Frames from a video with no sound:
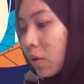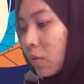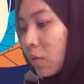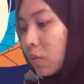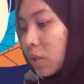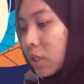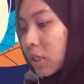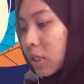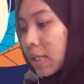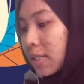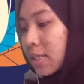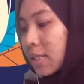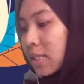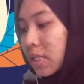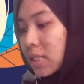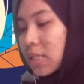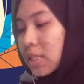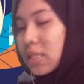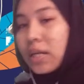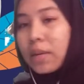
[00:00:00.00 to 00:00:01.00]
which is
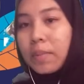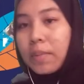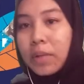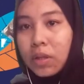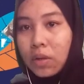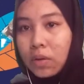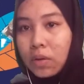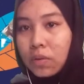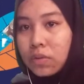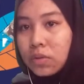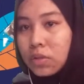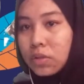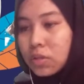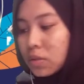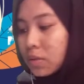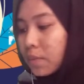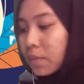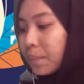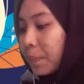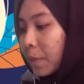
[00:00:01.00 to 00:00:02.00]
6
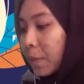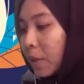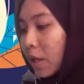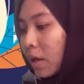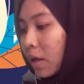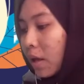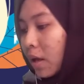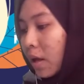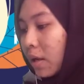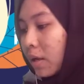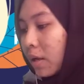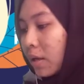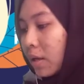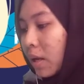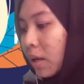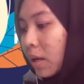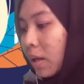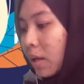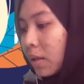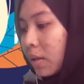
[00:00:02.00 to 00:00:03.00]
semitones, and
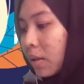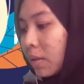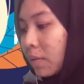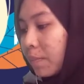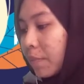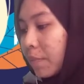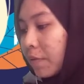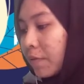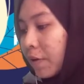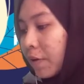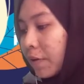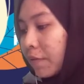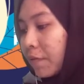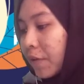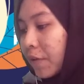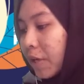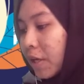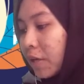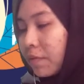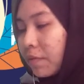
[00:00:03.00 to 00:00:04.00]
then perfect
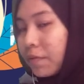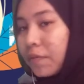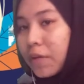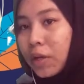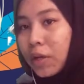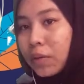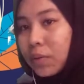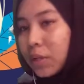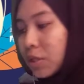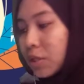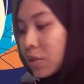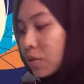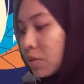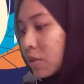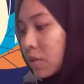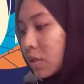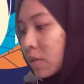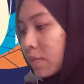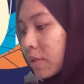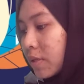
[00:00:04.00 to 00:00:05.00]
fifth equals to
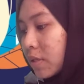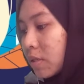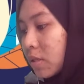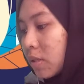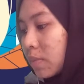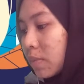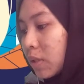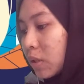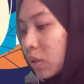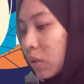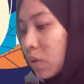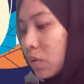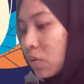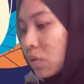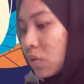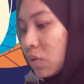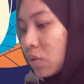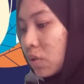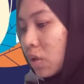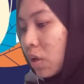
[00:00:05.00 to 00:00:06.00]
7
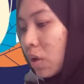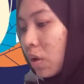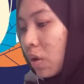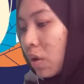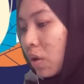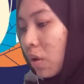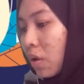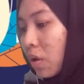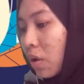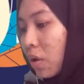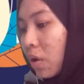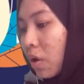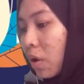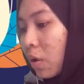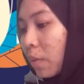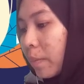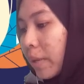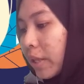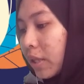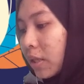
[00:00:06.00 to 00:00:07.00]
semitones, or
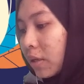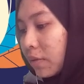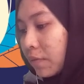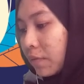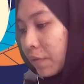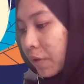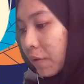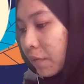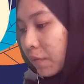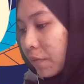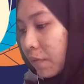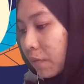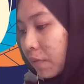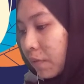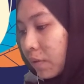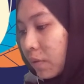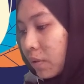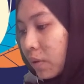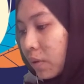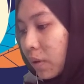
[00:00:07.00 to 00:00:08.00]
augmented fifth
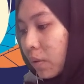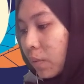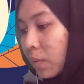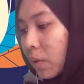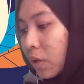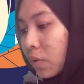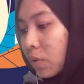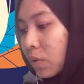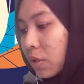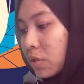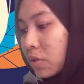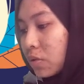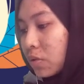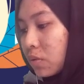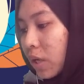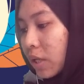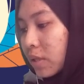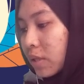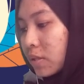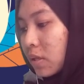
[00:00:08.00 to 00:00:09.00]
equals
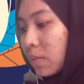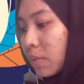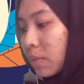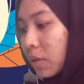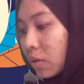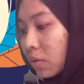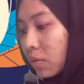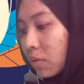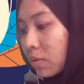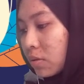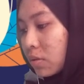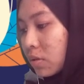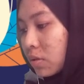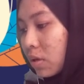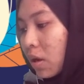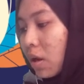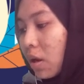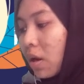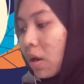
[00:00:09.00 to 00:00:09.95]
to 8 semitones.